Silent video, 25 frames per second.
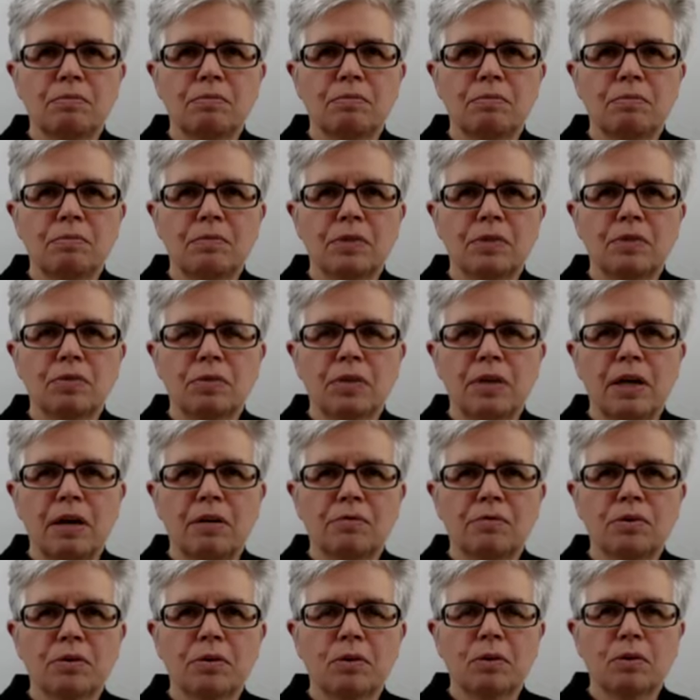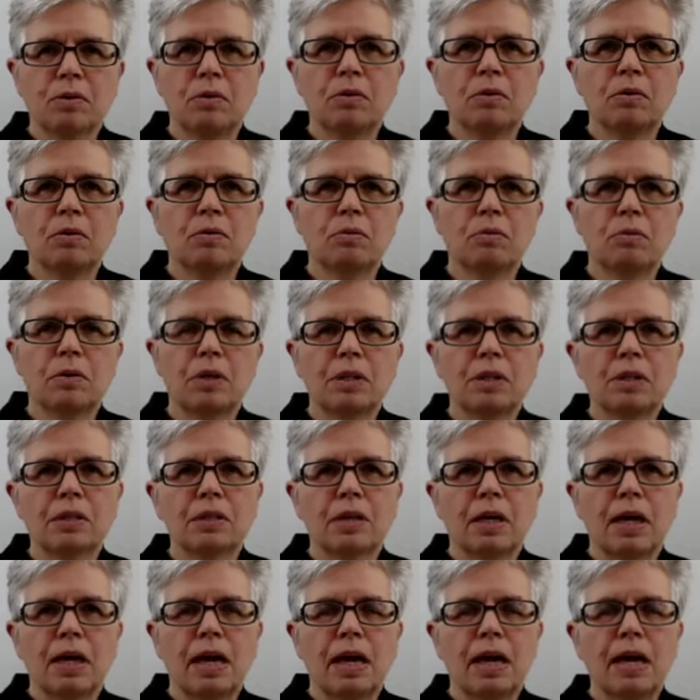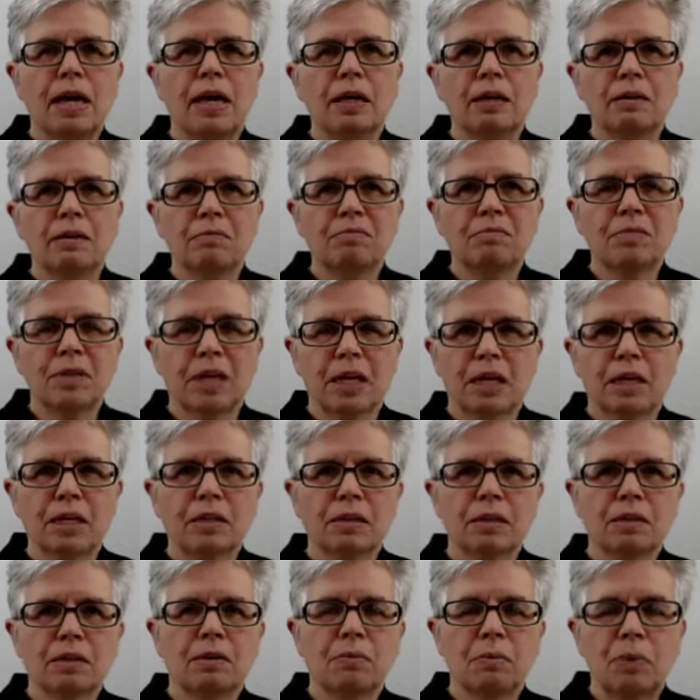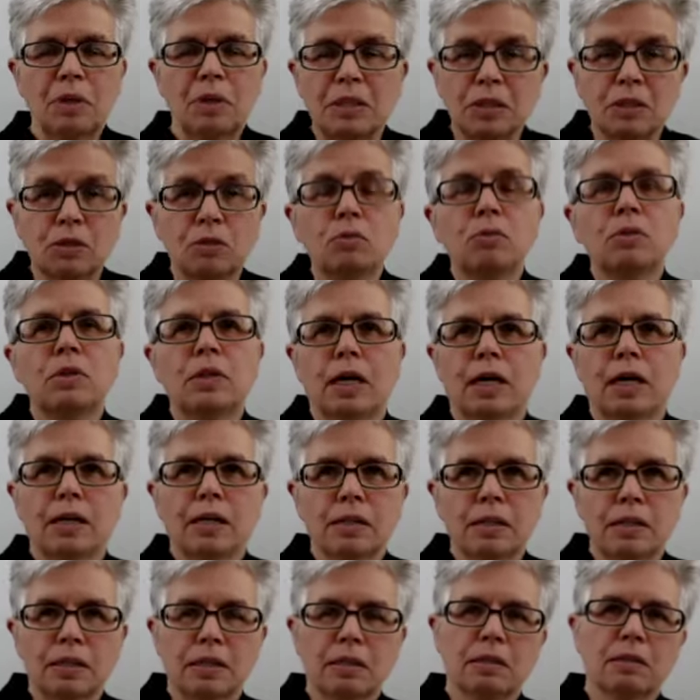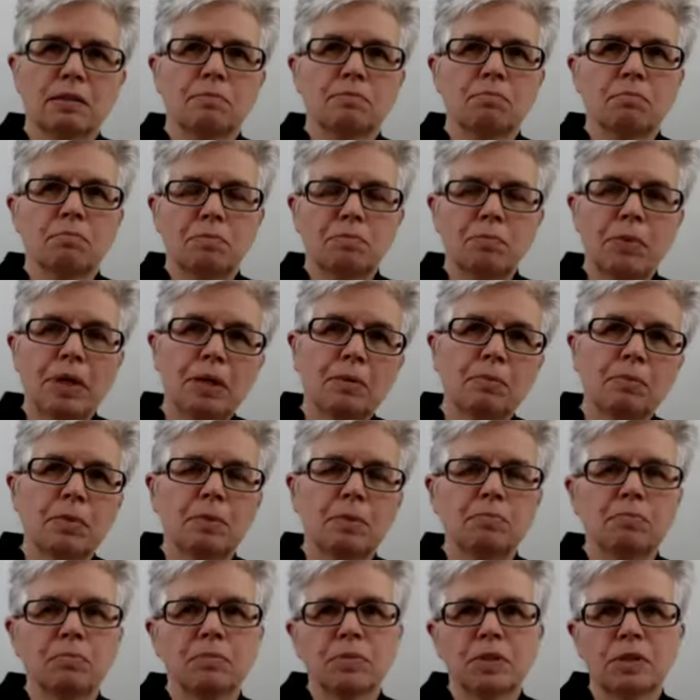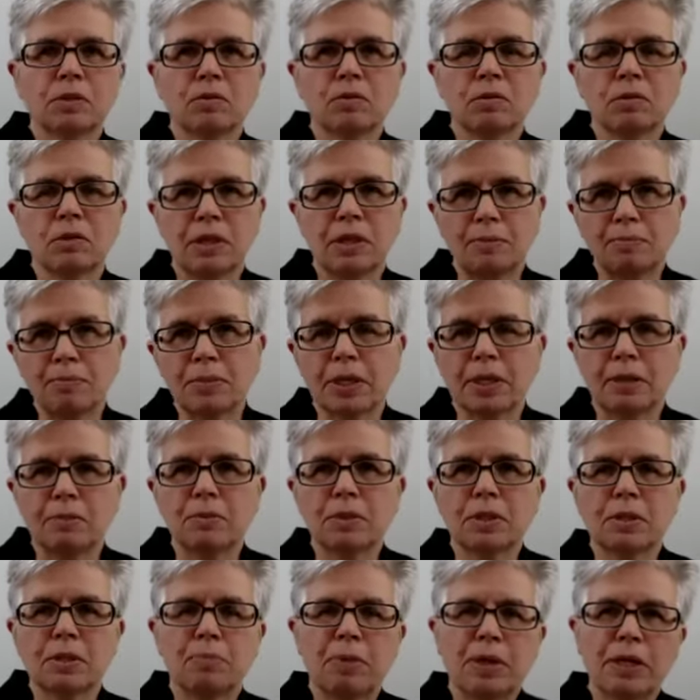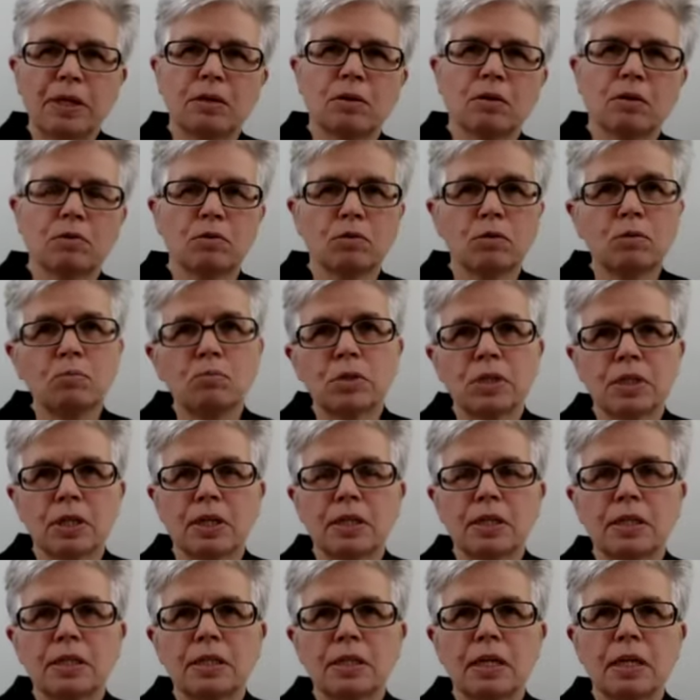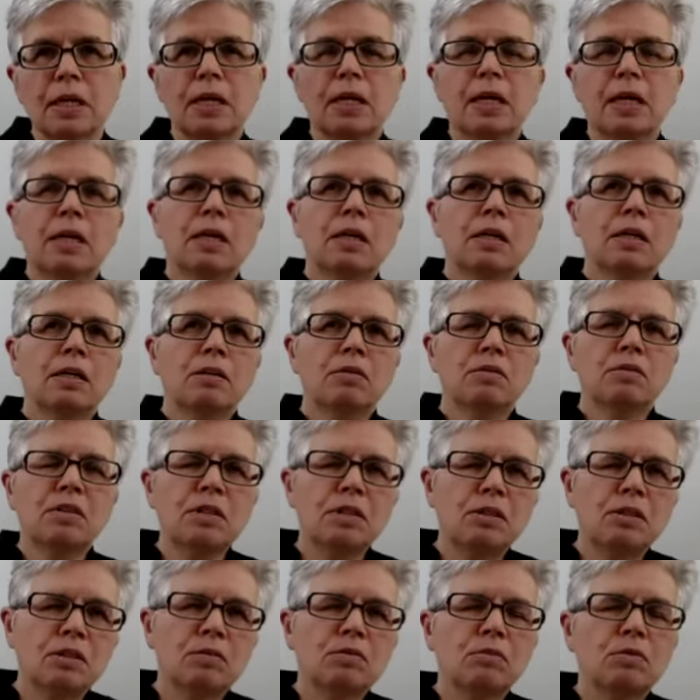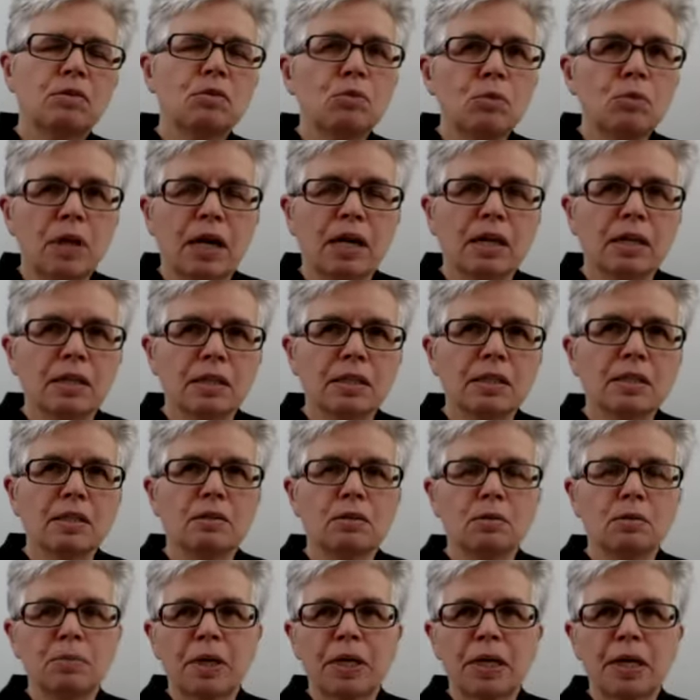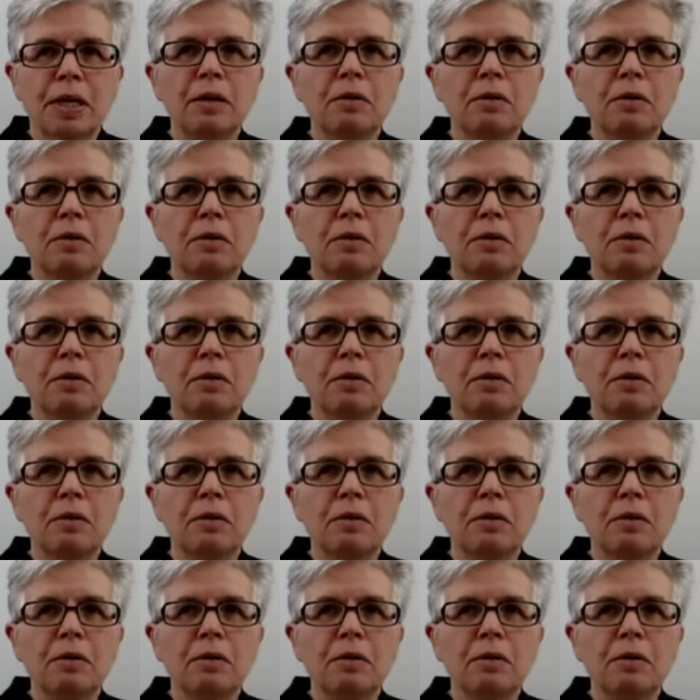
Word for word: you would have to go with a duct with two ducts minimum. So sometimes depending on room size, you need two ducts to begin